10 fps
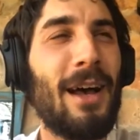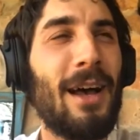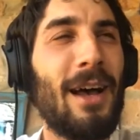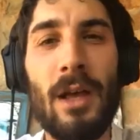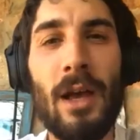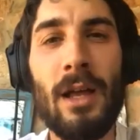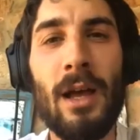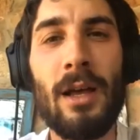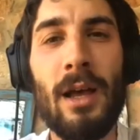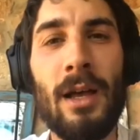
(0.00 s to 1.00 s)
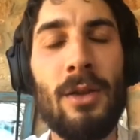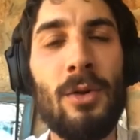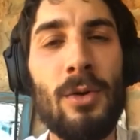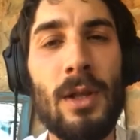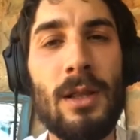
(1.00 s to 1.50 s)
you know,
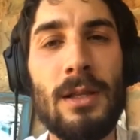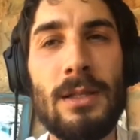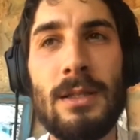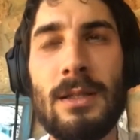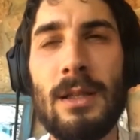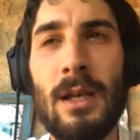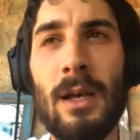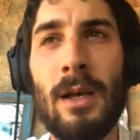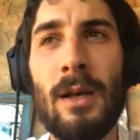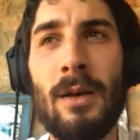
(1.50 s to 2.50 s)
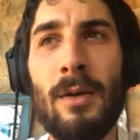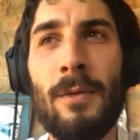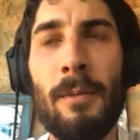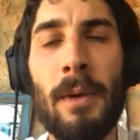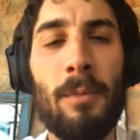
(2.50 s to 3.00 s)
I knew that there's
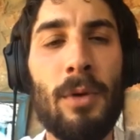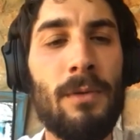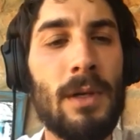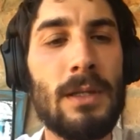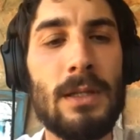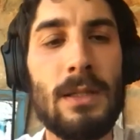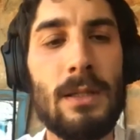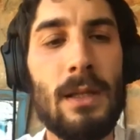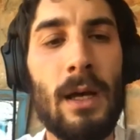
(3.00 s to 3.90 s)
from my previous